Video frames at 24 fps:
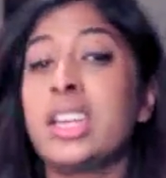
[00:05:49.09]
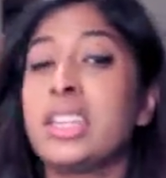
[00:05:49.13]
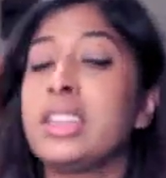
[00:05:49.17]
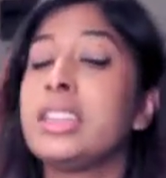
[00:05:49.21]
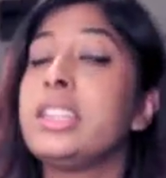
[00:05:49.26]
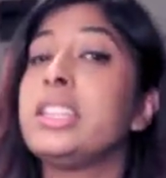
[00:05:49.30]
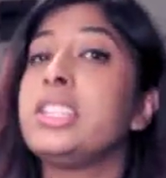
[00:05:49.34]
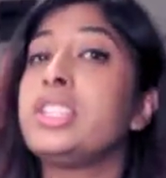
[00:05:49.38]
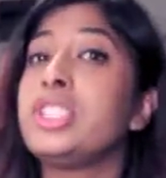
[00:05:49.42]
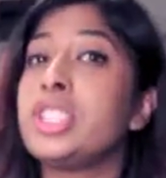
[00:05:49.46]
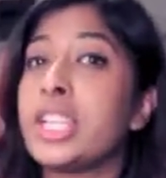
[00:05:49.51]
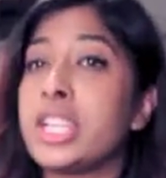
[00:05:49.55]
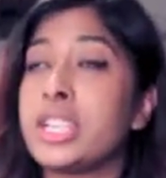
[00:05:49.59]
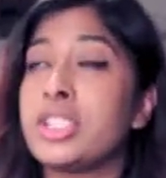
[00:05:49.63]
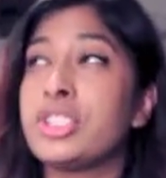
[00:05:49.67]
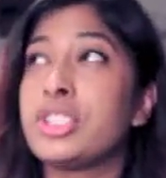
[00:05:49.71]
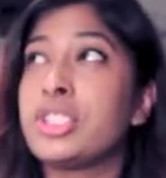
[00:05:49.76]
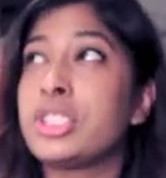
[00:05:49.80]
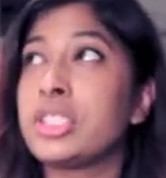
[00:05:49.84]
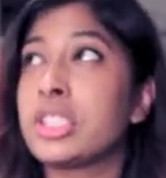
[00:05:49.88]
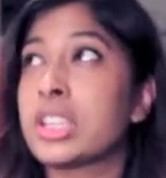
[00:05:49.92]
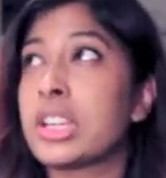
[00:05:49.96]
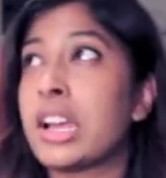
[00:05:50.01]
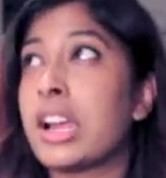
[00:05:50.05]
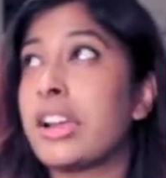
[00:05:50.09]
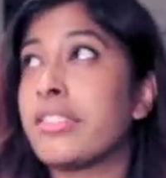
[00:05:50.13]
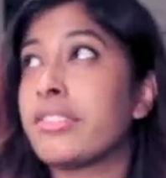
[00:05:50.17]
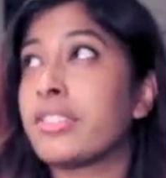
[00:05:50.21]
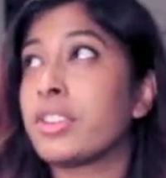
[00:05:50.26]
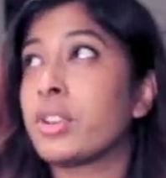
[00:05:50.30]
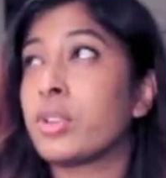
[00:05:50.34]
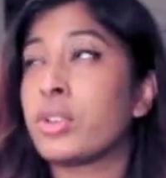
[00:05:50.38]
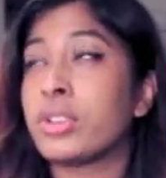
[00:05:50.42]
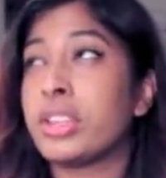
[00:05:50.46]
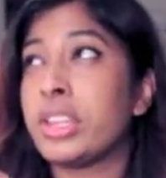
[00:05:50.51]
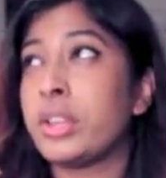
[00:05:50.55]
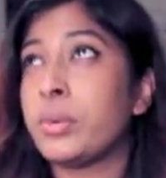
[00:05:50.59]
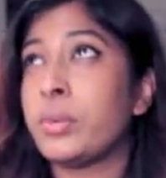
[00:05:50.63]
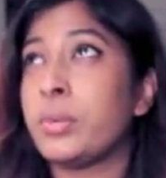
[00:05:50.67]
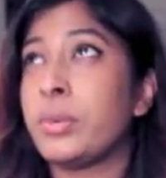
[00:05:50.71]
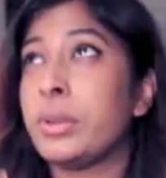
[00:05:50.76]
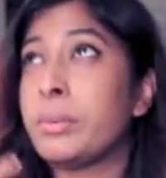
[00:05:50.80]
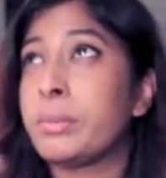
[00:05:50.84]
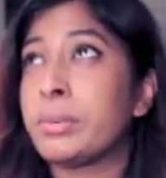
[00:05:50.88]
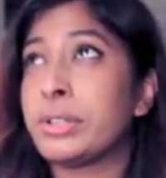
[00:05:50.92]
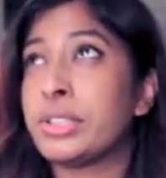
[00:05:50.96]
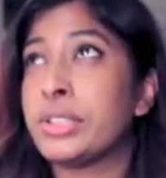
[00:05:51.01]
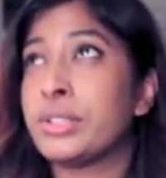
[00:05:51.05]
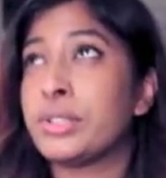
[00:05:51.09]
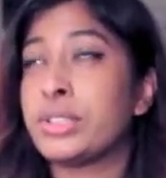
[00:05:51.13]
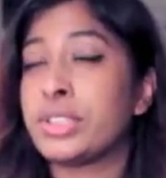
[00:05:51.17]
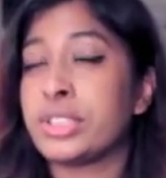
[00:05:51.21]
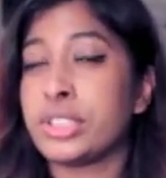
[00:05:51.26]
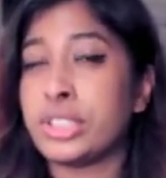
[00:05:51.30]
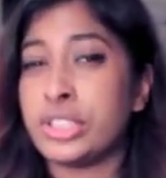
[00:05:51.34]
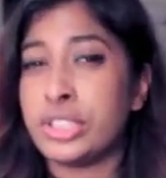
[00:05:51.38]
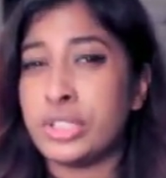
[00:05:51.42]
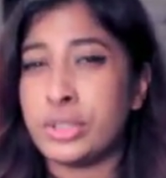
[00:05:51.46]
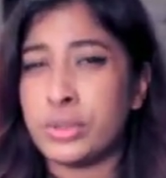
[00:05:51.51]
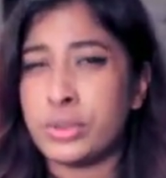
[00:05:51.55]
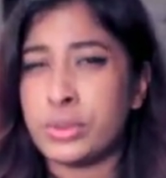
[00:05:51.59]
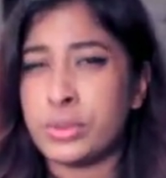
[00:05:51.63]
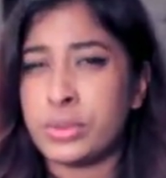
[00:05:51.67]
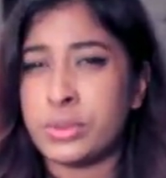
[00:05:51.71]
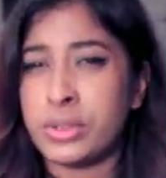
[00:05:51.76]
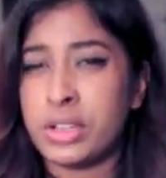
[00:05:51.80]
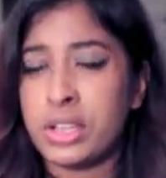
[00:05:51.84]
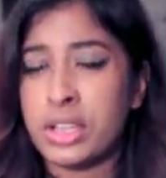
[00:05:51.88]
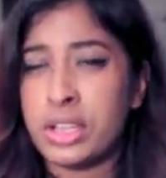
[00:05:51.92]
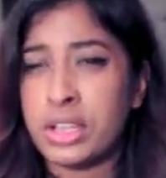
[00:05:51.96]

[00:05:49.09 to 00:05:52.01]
they change the cover or they reproduce a new